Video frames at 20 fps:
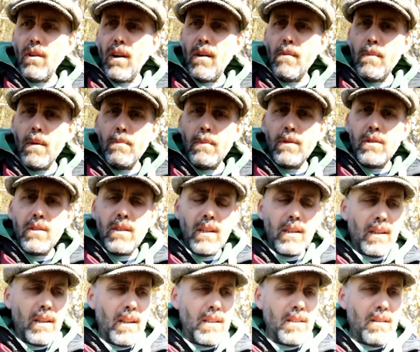I remember
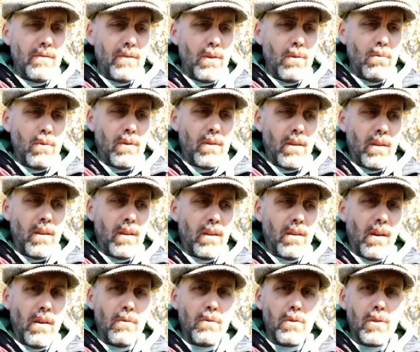seeing an interview with a
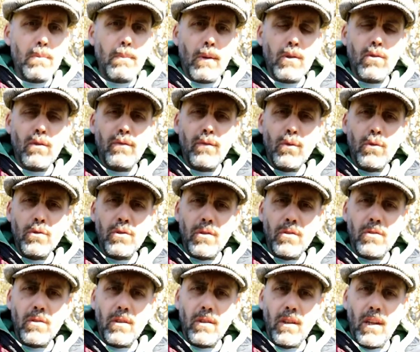guy with Special
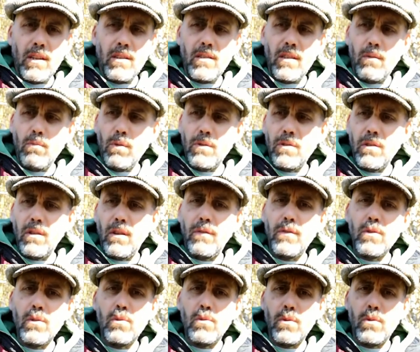Forces, and they said, what's the
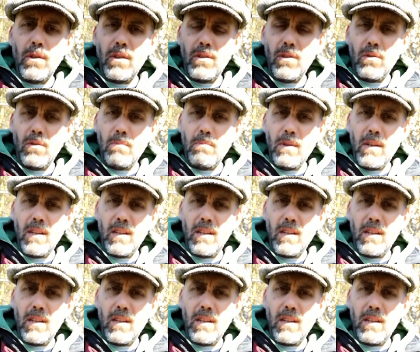difference between you and me?